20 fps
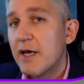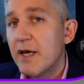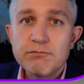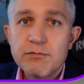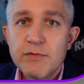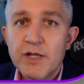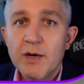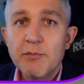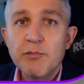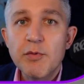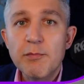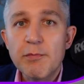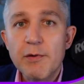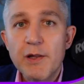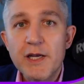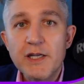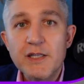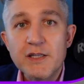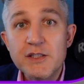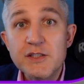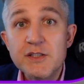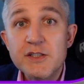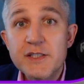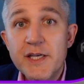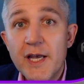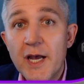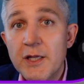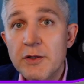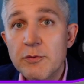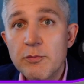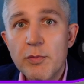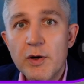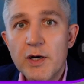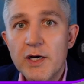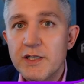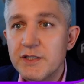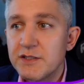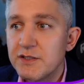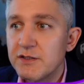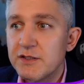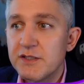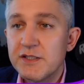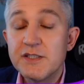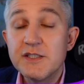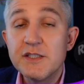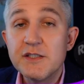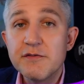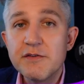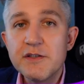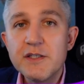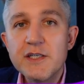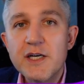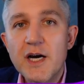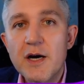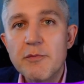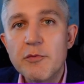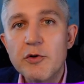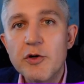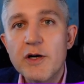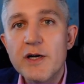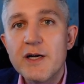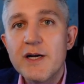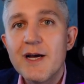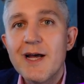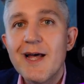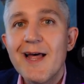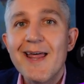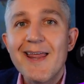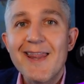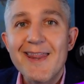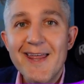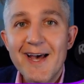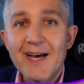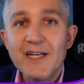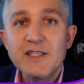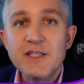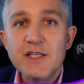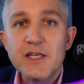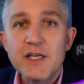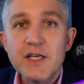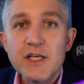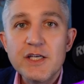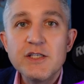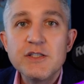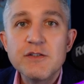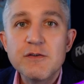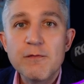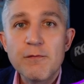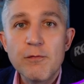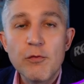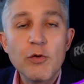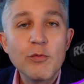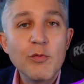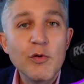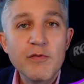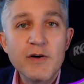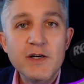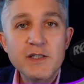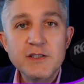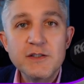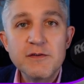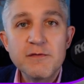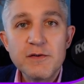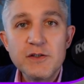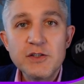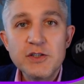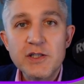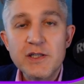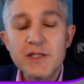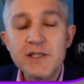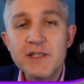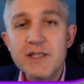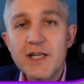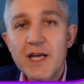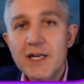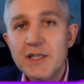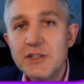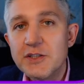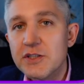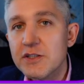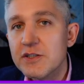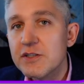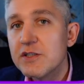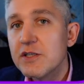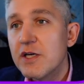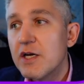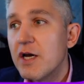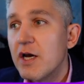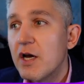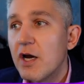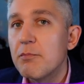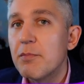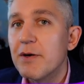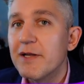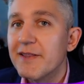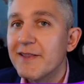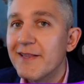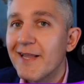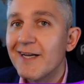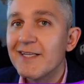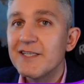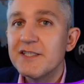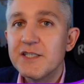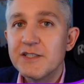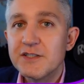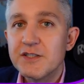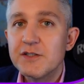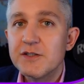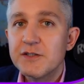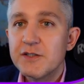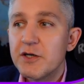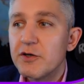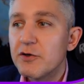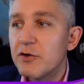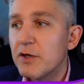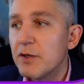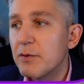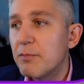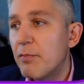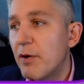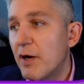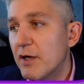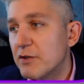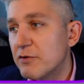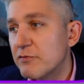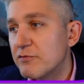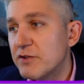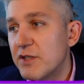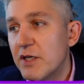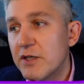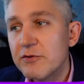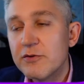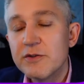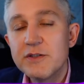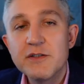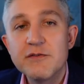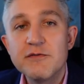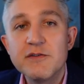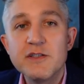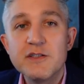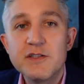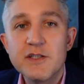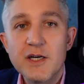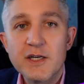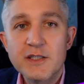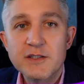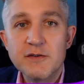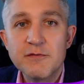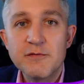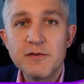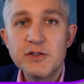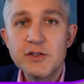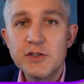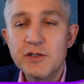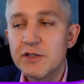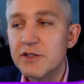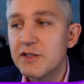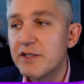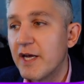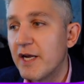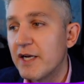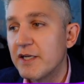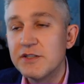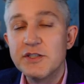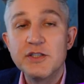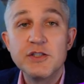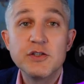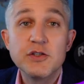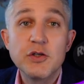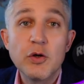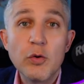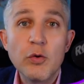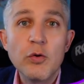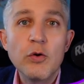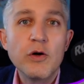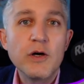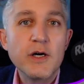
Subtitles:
Number plate is scanned by CCTV camera. That is a form of artificial intelligence, but not necessarily part of generative artificial intelligence or